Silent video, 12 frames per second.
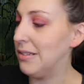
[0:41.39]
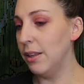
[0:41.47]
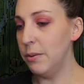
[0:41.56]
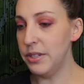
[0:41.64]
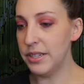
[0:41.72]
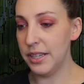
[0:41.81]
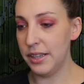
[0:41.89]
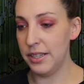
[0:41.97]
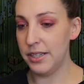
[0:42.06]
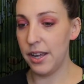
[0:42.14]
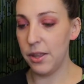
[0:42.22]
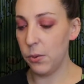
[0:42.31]
let me just get
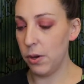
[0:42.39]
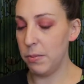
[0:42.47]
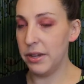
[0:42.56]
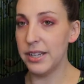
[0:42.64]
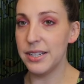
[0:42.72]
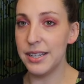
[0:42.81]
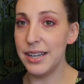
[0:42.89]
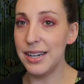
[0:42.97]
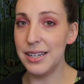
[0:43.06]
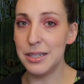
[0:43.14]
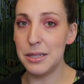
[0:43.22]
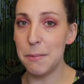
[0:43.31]
this out of the way because it
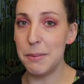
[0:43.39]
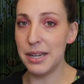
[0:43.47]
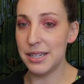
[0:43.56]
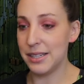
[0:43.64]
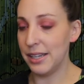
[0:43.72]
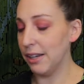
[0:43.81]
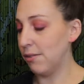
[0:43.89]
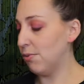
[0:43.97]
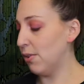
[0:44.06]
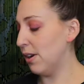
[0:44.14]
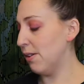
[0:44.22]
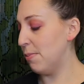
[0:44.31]
is the biggest thing in
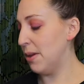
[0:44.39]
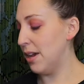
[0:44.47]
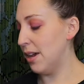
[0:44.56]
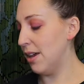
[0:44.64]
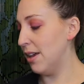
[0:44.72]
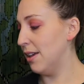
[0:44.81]
front of me.